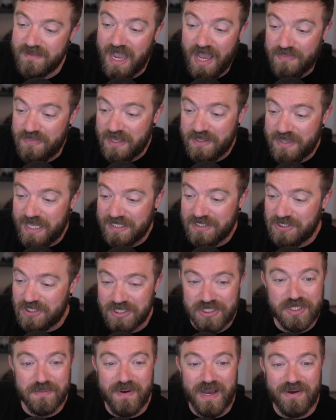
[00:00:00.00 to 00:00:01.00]
I think that's
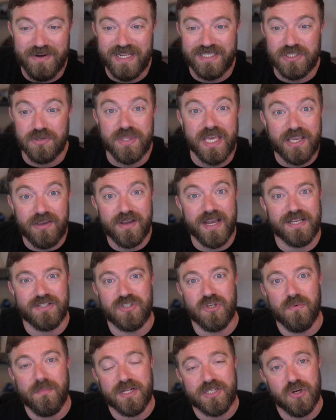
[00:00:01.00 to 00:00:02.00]
just about it. So thank you guys
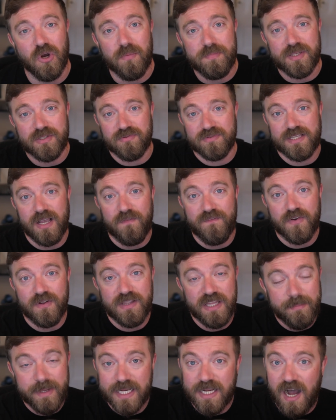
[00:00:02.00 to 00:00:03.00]
so much. I hope this was helpful.
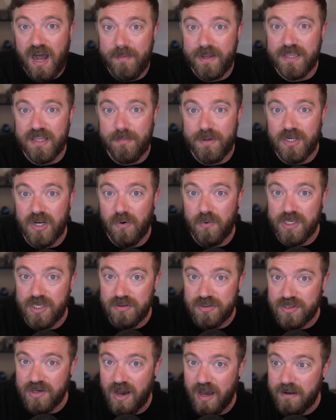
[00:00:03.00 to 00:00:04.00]
Leave me a comment. Let me know what
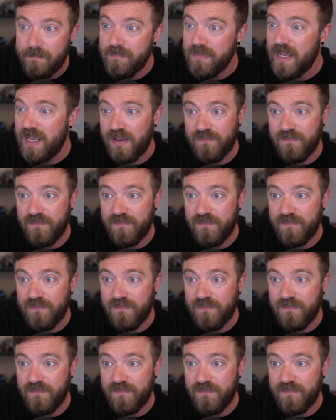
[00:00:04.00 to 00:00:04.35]
you thought.